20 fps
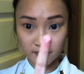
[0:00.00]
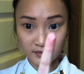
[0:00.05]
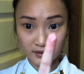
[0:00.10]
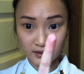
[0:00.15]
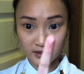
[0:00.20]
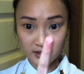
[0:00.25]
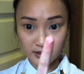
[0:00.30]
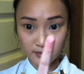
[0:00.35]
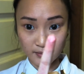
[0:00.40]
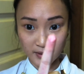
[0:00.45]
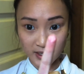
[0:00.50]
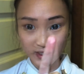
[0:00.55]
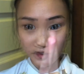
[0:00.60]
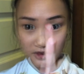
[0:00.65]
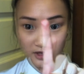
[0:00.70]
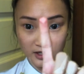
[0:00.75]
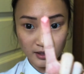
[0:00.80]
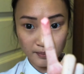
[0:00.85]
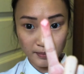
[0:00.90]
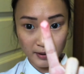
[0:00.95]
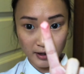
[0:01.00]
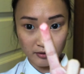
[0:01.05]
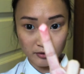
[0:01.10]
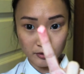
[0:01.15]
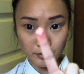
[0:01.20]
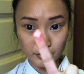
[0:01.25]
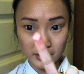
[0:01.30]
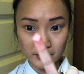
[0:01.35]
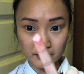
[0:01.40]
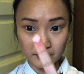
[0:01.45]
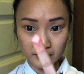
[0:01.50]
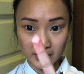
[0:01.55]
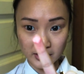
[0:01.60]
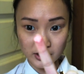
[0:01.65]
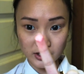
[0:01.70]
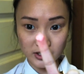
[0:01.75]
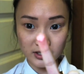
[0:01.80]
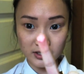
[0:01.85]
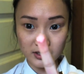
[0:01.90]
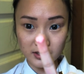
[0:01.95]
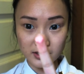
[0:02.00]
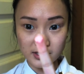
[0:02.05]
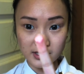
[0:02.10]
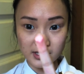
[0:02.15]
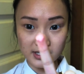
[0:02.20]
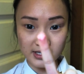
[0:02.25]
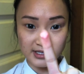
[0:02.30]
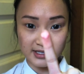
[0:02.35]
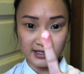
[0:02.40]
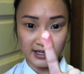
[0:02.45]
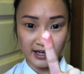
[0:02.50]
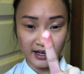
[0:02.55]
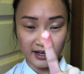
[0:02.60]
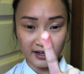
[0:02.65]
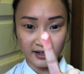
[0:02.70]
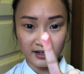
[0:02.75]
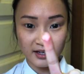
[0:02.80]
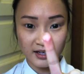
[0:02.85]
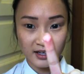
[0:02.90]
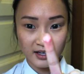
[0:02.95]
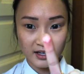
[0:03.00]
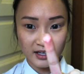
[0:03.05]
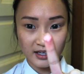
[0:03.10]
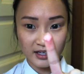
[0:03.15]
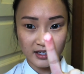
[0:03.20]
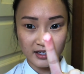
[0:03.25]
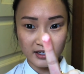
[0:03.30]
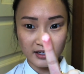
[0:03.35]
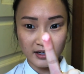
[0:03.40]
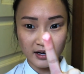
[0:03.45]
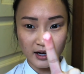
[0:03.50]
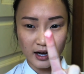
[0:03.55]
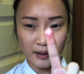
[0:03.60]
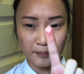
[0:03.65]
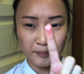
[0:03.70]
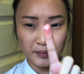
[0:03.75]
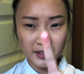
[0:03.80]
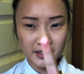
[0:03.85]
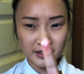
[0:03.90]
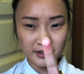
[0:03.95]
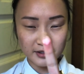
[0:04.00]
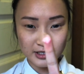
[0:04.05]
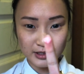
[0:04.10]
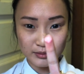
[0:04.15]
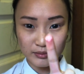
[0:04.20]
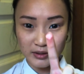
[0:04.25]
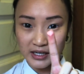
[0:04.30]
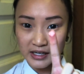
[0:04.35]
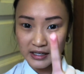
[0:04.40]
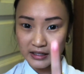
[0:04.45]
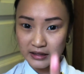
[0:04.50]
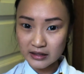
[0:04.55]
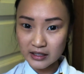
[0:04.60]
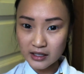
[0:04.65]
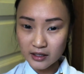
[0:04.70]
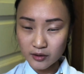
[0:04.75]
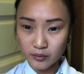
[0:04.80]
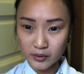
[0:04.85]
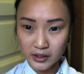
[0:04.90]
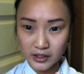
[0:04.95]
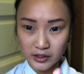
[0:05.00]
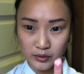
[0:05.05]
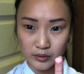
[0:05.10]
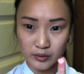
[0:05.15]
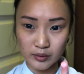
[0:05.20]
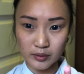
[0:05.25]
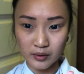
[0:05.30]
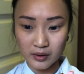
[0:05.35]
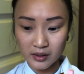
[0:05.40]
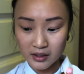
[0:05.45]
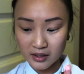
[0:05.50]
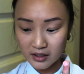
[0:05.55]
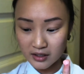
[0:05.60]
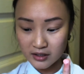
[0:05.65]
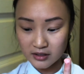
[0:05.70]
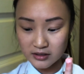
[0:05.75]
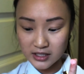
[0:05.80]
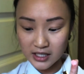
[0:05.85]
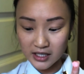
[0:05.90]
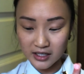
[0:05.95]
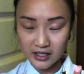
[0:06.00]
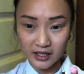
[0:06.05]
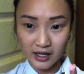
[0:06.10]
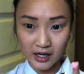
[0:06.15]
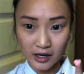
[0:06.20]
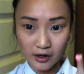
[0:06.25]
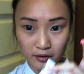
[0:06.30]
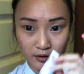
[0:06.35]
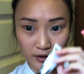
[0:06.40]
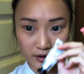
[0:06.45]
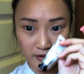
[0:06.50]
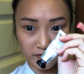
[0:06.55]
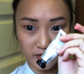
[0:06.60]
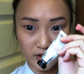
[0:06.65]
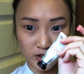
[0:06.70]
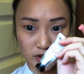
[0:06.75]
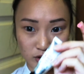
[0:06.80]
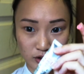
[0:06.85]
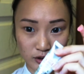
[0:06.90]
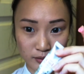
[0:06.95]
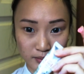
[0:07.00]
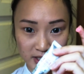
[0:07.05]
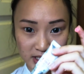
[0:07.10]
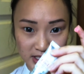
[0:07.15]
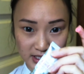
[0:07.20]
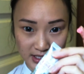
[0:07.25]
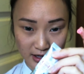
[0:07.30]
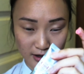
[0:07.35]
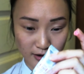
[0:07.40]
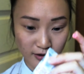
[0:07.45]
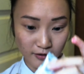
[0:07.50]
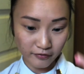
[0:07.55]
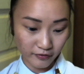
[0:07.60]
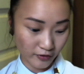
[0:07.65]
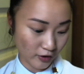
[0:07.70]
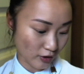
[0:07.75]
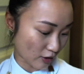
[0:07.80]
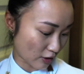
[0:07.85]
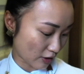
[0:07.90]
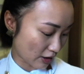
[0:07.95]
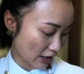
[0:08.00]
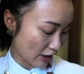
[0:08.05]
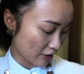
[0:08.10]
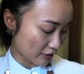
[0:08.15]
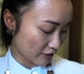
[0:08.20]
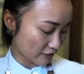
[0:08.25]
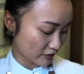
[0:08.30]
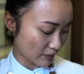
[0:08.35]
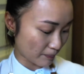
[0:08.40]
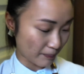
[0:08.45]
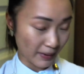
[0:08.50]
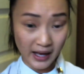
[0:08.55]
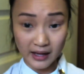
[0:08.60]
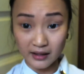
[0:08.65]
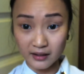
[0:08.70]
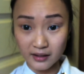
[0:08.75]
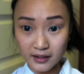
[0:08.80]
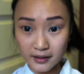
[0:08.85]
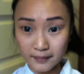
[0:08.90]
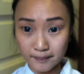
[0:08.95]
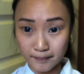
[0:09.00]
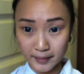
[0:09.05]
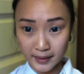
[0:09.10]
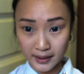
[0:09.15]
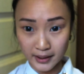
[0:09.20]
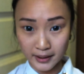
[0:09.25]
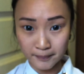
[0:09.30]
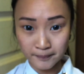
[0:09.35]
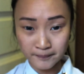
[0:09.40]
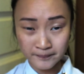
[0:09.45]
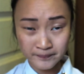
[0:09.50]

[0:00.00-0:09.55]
this much. The thing about cream blushers is that it appears really thick when you take it out of the tube itself or out of the palette, but